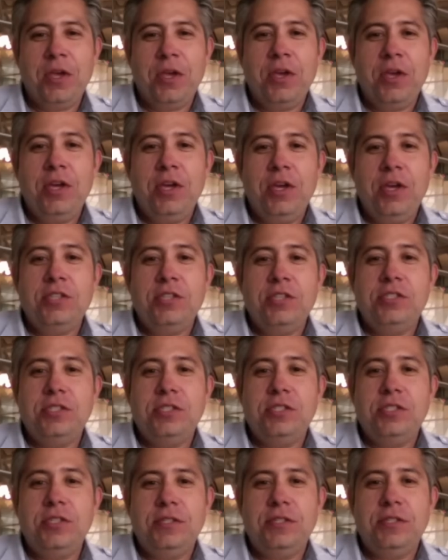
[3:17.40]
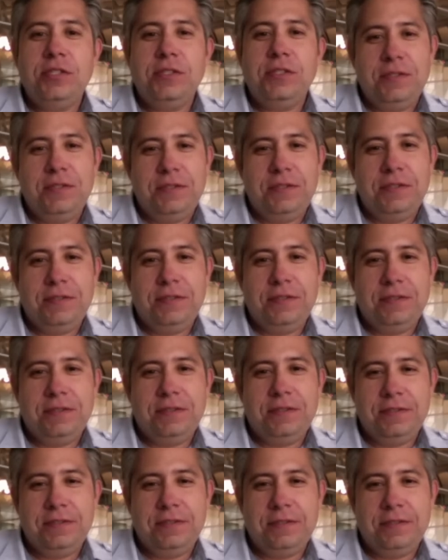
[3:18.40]

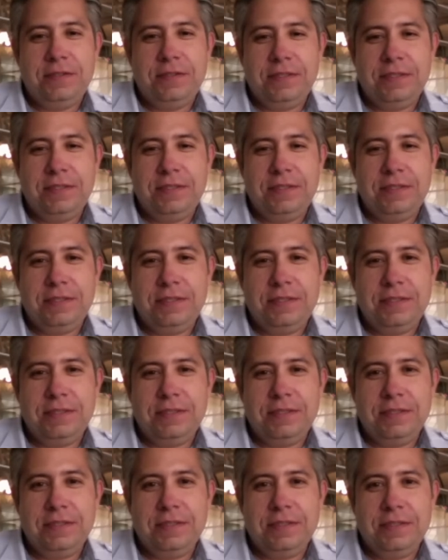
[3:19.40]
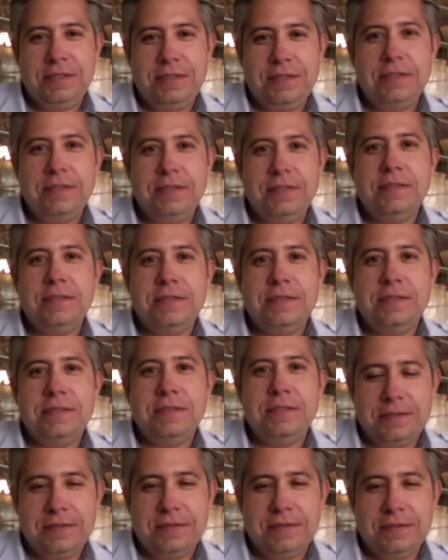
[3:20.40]

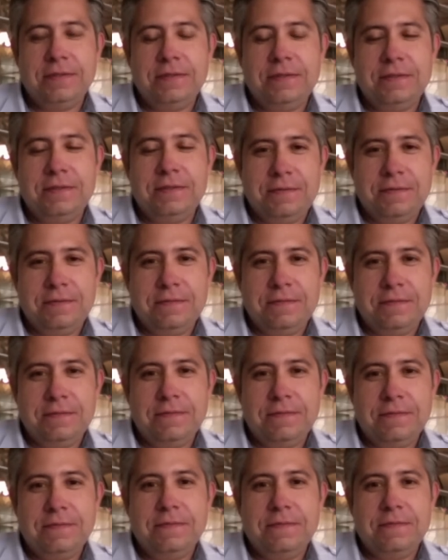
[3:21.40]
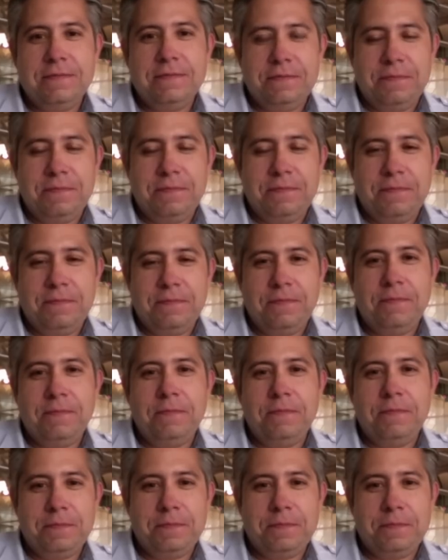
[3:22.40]
[no speech]